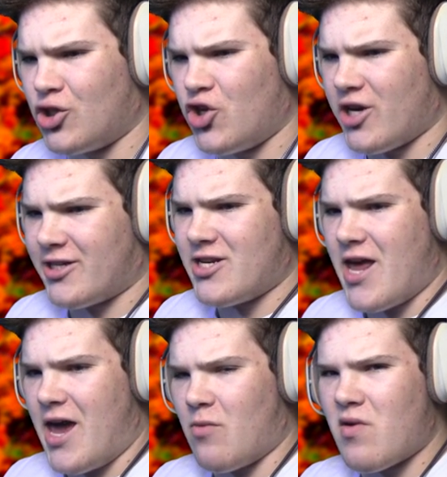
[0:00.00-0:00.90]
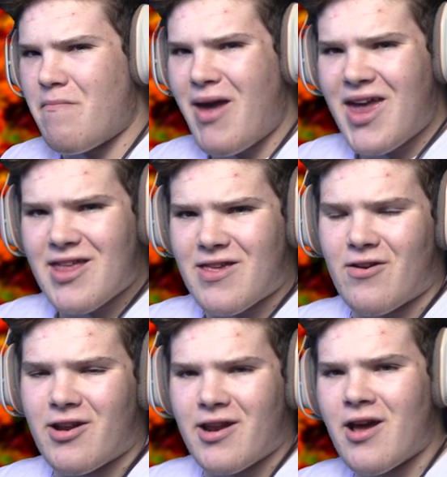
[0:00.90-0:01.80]
Chuck today, and we may get
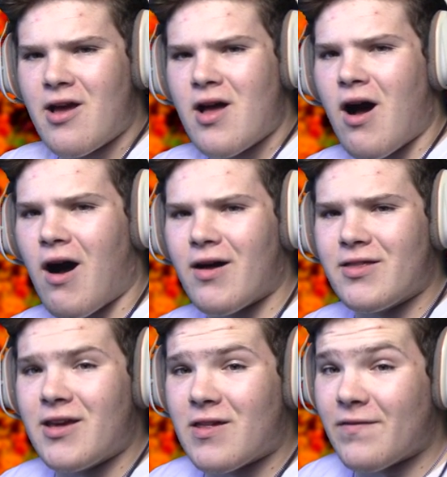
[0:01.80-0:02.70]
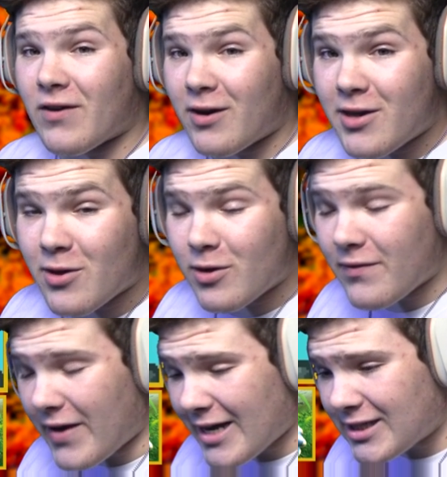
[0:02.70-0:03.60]
started on the Safari Zone
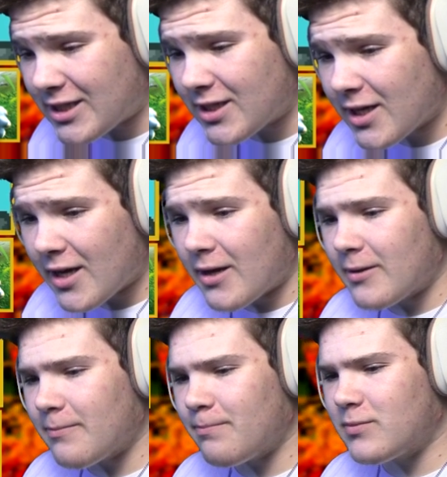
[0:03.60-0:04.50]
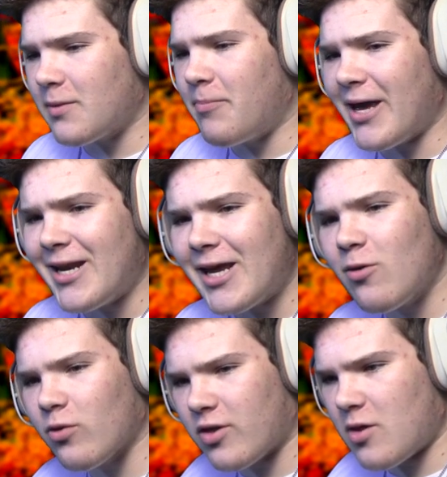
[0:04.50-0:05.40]
event. Depending,
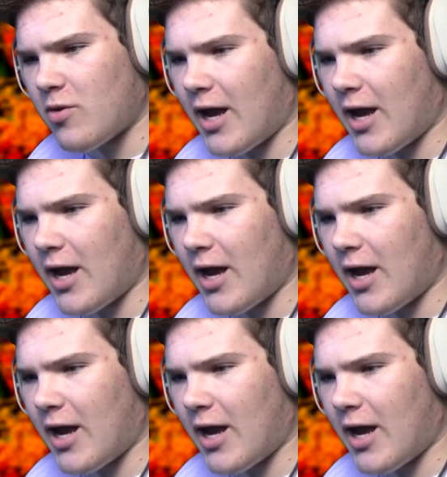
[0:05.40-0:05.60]
we'll see what